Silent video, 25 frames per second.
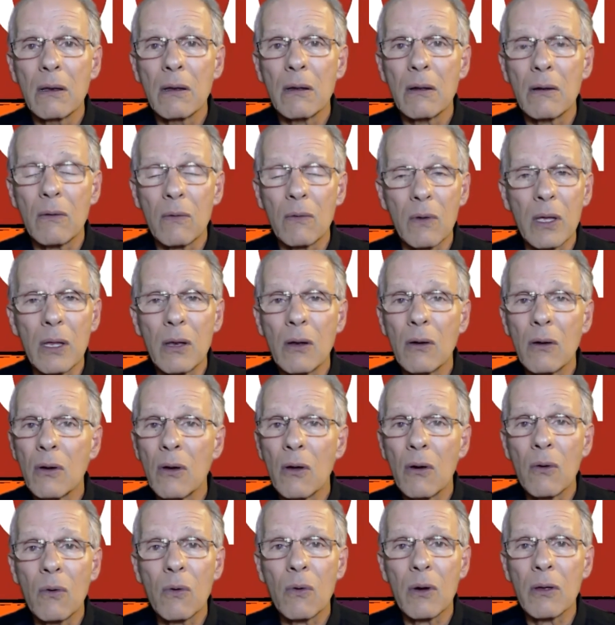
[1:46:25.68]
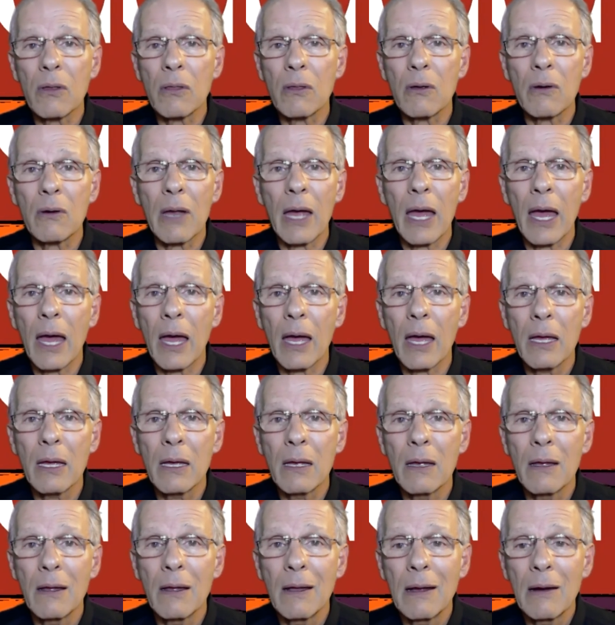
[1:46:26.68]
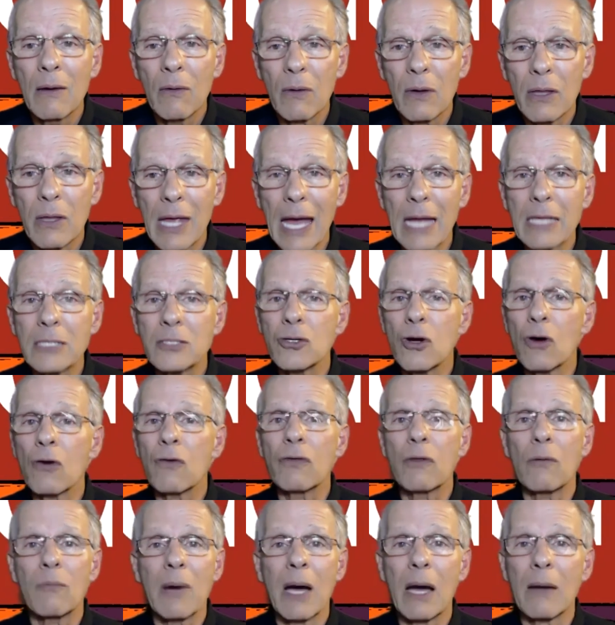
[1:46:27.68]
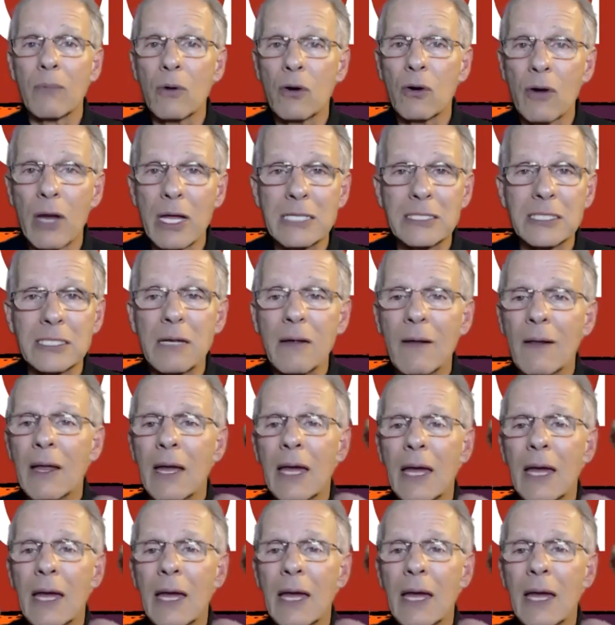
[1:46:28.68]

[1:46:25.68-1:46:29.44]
We don't know where they're at. Well, that drove the mom crazy.